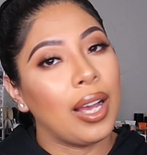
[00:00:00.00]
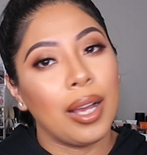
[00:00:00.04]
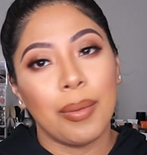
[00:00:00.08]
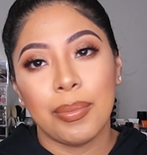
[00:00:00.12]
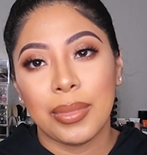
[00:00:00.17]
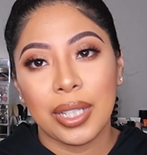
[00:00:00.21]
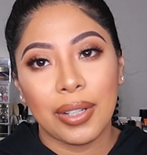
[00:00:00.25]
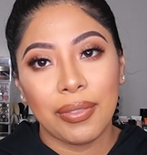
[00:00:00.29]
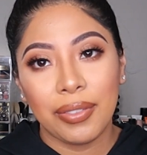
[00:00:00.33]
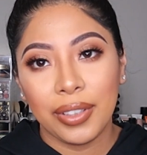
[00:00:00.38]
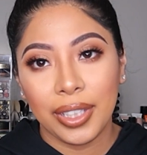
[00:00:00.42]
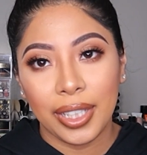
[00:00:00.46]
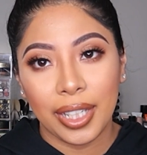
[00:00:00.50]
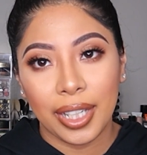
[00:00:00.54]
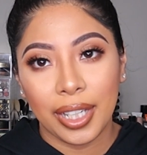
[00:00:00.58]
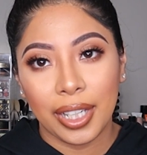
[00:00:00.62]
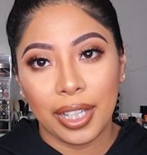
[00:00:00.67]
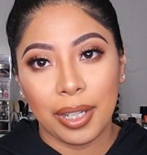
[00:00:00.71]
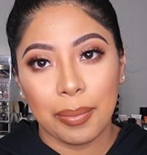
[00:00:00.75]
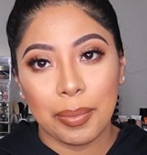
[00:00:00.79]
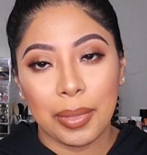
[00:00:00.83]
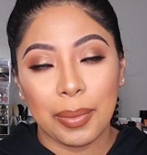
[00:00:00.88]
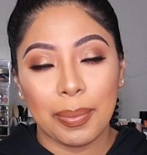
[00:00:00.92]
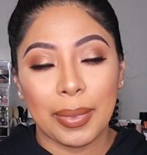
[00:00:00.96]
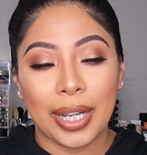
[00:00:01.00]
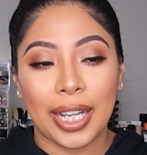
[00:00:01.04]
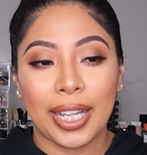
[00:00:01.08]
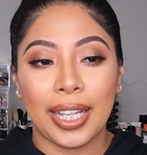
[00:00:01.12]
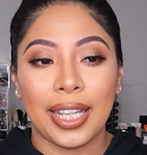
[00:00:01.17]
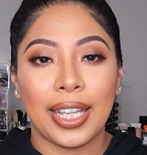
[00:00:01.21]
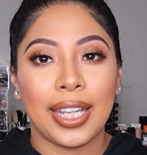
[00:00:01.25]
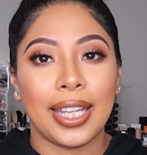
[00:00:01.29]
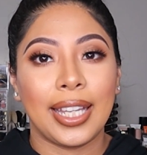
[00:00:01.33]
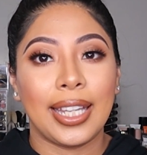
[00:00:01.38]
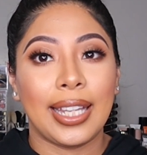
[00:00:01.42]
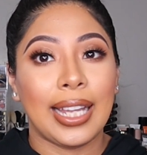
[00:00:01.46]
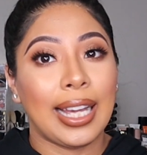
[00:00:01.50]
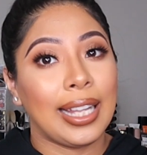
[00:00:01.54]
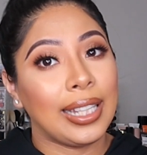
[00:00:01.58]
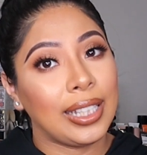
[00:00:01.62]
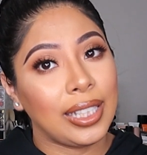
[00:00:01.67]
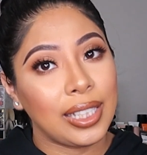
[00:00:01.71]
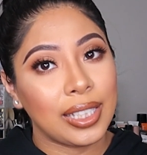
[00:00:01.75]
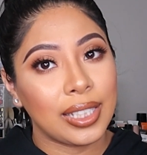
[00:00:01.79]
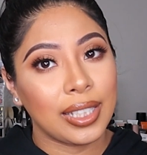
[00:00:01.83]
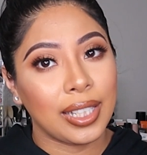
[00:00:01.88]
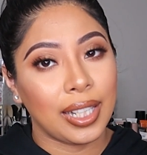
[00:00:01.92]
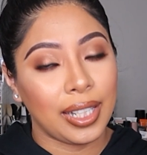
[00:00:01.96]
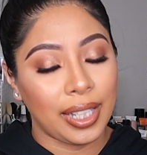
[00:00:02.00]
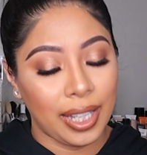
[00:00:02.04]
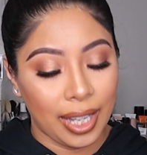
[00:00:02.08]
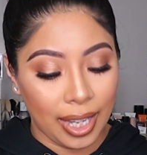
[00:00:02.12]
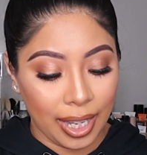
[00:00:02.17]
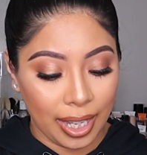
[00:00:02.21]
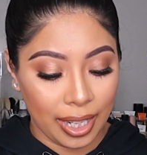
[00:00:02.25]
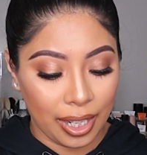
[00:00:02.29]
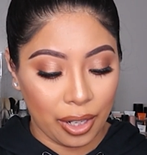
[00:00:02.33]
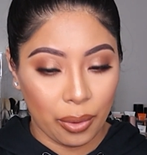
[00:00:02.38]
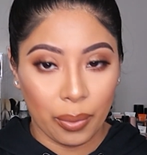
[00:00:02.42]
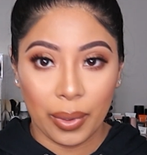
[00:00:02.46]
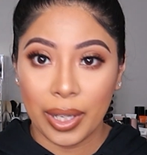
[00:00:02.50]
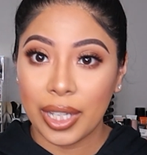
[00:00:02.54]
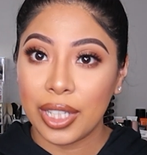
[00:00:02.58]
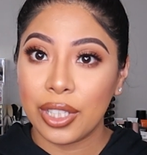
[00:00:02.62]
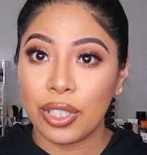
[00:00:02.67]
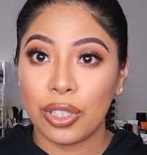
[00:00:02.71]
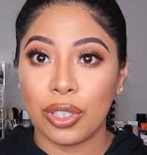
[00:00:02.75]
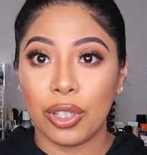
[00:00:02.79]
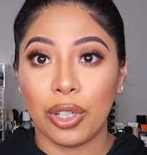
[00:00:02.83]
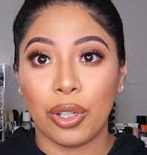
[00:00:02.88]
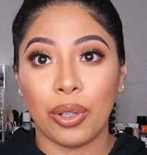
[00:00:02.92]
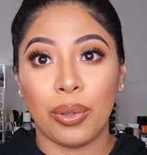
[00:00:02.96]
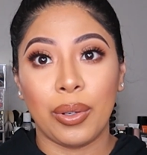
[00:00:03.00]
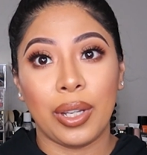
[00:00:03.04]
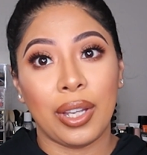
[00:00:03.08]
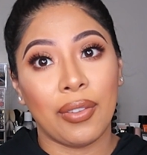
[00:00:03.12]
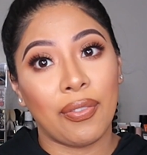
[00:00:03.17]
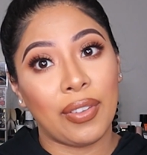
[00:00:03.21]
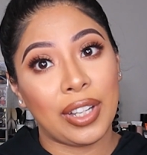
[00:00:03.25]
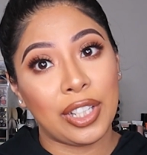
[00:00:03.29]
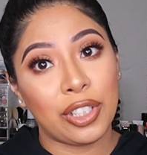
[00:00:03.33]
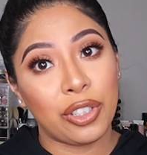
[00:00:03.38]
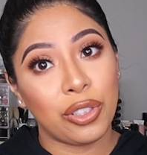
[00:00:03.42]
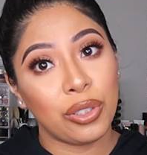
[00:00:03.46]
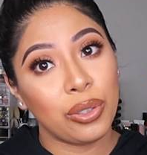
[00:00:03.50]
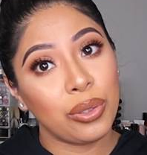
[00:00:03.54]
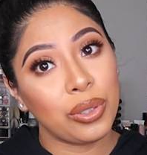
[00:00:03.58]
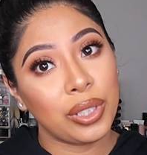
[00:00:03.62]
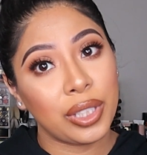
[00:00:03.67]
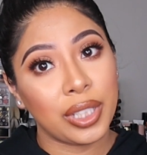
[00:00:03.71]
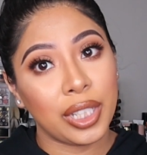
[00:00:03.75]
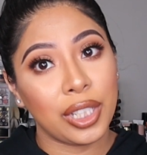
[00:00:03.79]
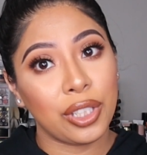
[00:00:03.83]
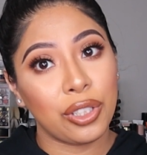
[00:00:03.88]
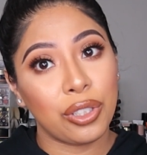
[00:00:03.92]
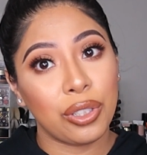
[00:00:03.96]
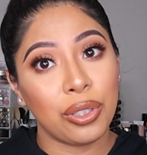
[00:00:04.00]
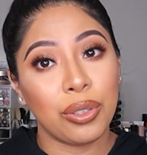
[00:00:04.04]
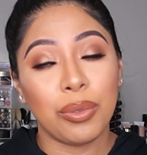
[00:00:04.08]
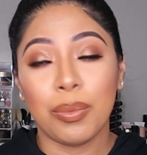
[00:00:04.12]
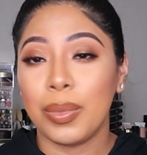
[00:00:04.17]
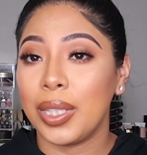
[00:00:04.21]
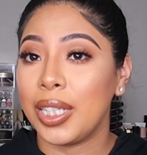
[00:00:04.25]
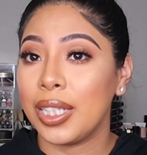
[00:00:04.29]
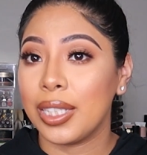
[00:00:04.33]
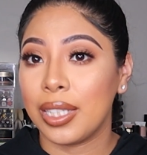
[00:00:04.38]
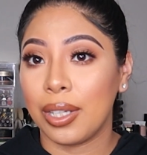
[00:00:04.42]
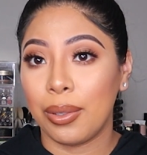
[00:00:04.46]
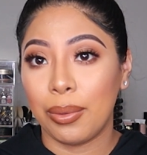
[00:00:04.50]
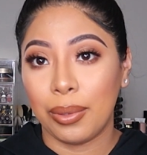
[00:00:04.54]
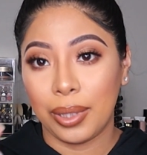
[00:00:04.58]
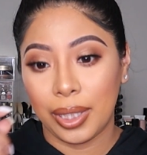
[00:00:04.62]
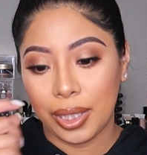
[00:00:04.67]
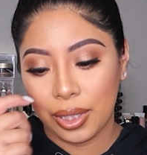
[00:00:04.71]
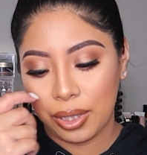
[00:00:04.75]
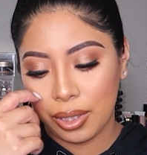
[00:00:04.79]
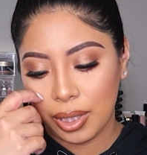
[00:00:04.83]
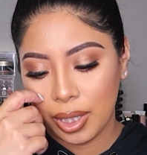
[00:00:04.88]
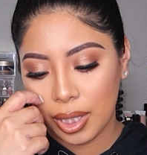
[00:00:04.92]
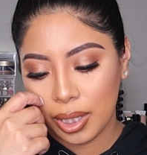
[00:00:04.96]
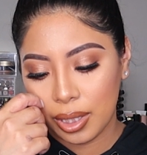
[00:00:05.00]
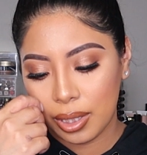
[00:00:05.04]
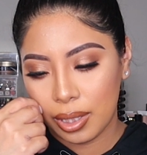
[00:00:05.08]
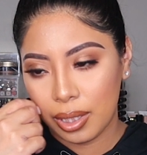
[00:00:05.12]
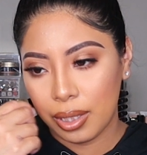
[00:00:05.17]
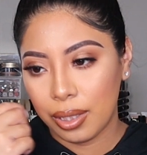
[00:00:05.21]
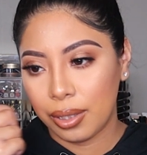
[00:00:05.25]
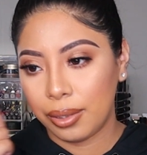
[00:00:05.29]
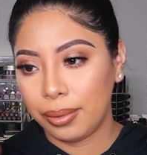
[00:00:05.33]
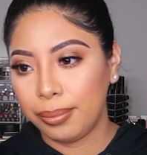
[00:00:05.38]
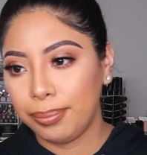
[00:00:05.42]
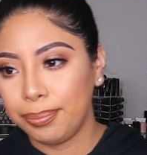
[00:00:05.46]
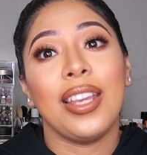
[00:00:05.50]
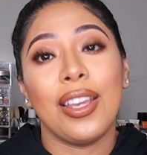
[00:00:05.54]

I'm definitely not going to be buying it, at least not yet anyway. So if I do, stay tuned, because I will let you guys know.